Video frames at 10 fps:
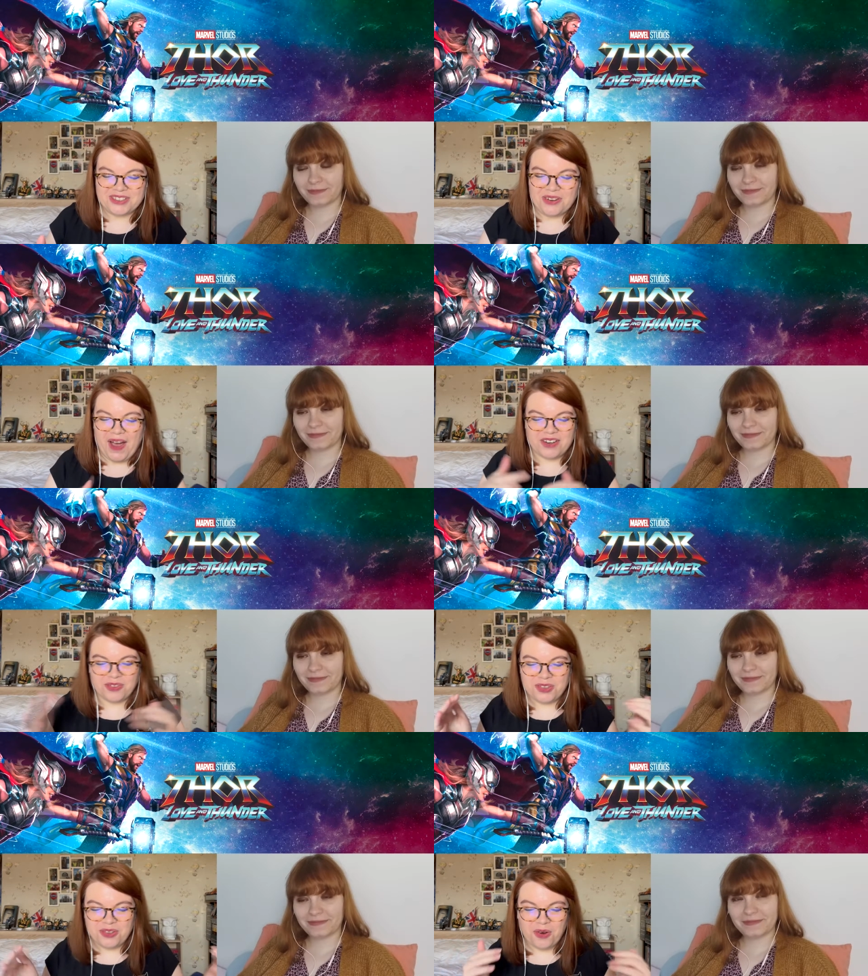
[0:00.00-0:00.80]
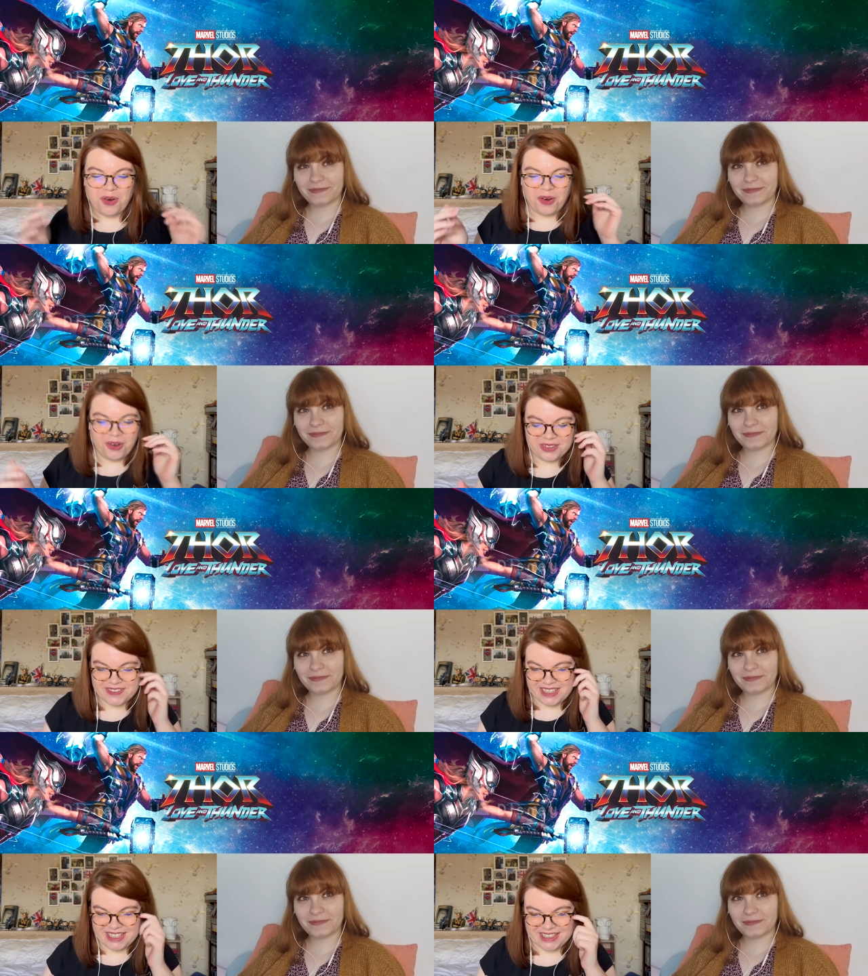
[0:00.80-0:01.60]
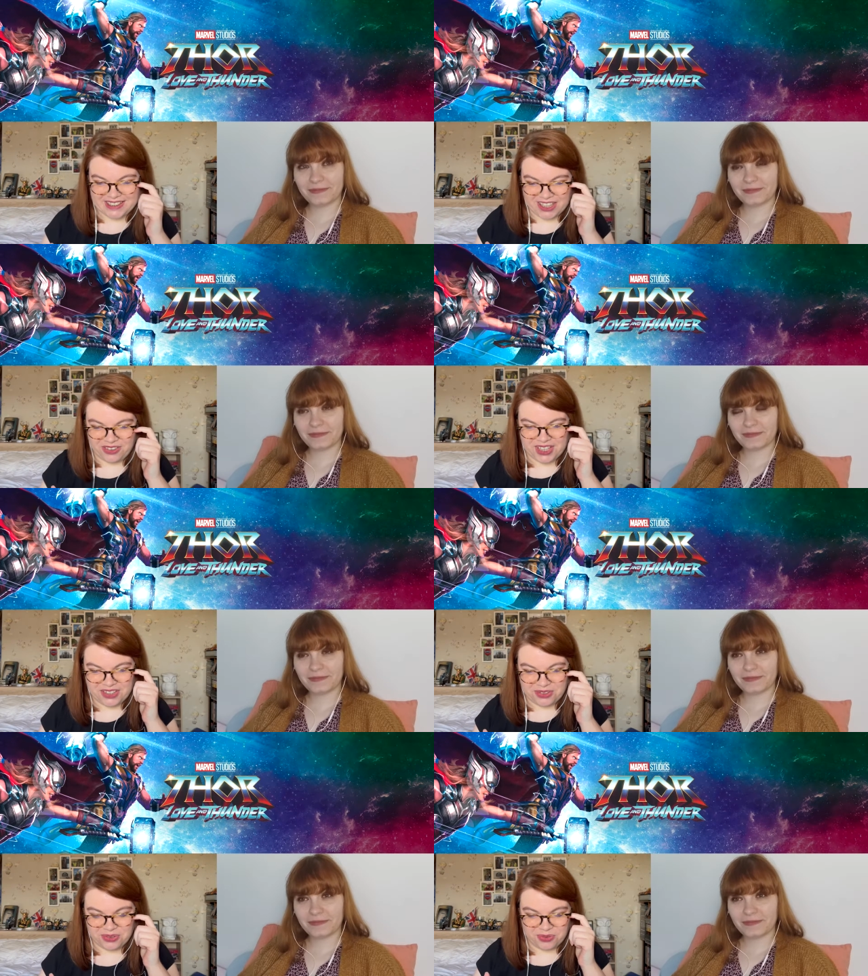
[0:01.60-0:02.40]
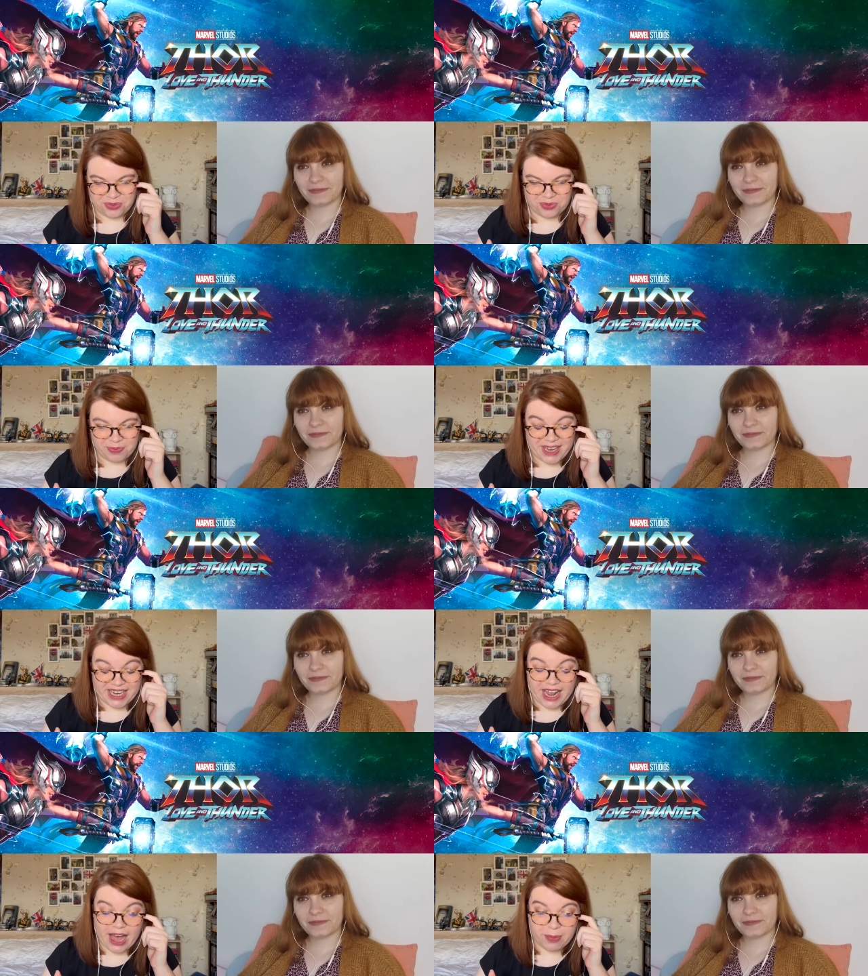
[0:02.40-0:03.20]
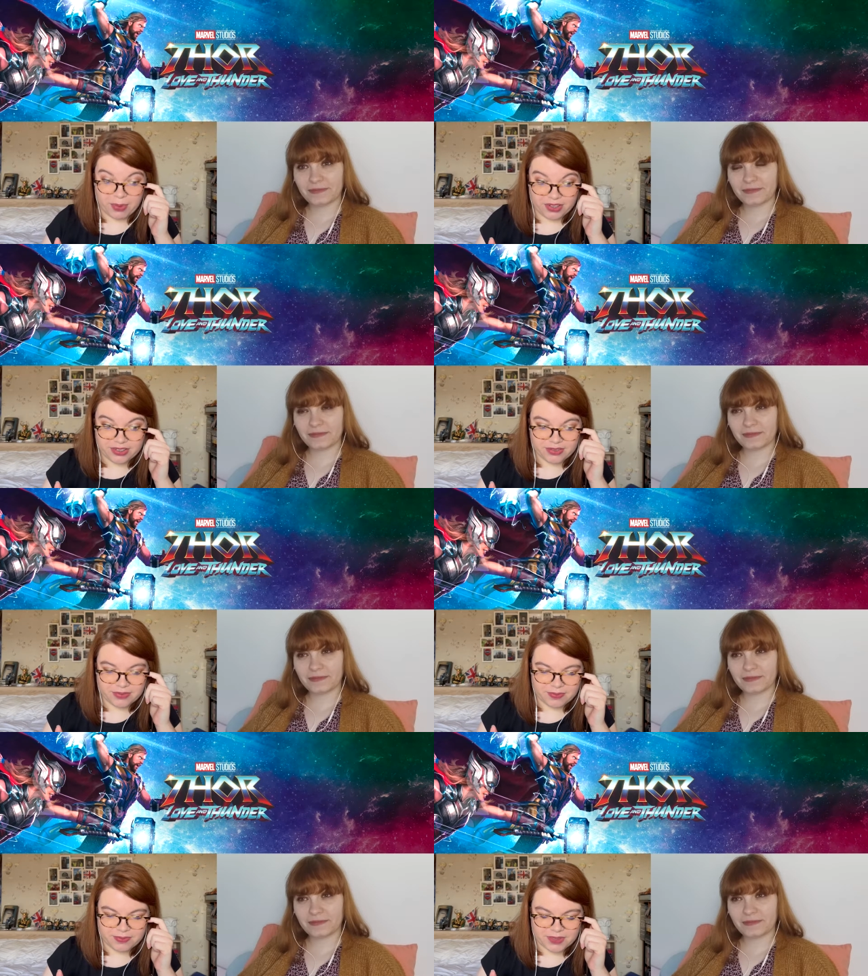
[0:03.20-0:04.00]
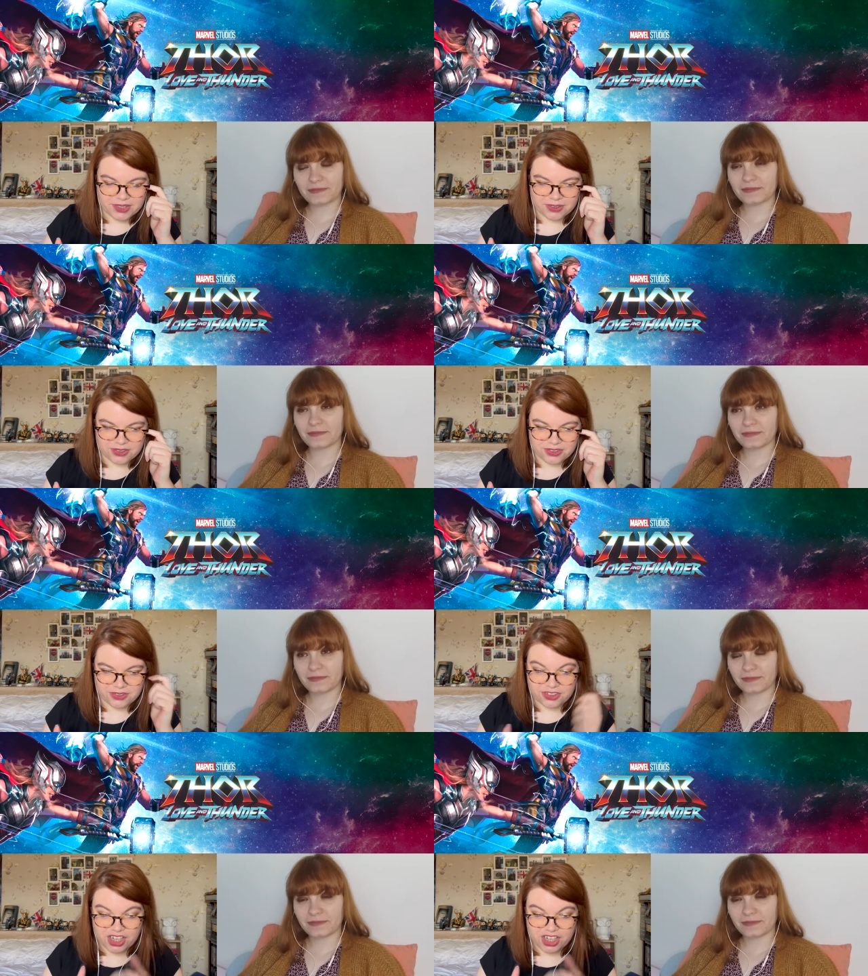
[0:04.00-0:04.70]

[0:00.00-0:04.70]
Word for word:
Speaker 1: so I don't know how they they're going to make it happen, because mm-hmm.